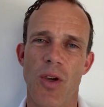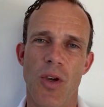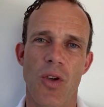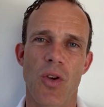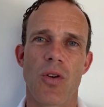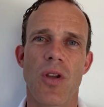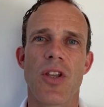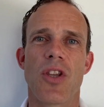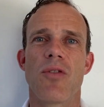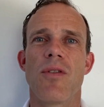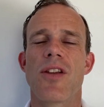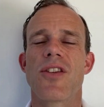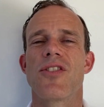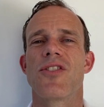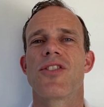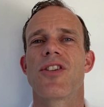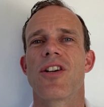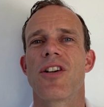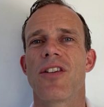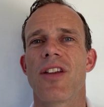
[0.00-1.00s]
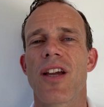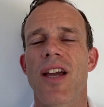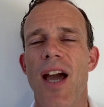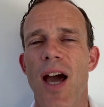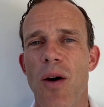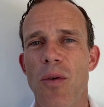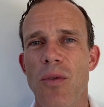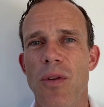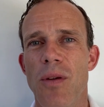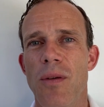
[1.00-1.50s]
you need to register an
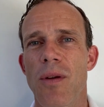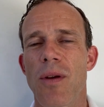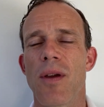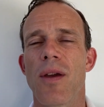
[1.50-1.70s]
account,